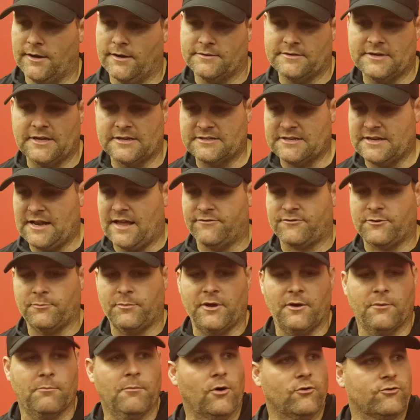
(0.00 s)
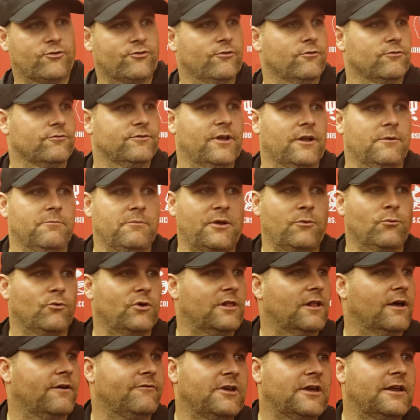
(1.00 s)
doesn't have to be emotional, doesn't mean we
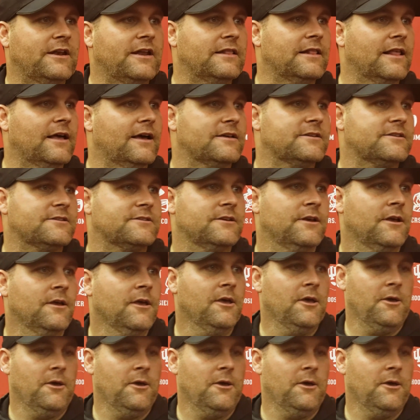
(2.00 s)
love you any less.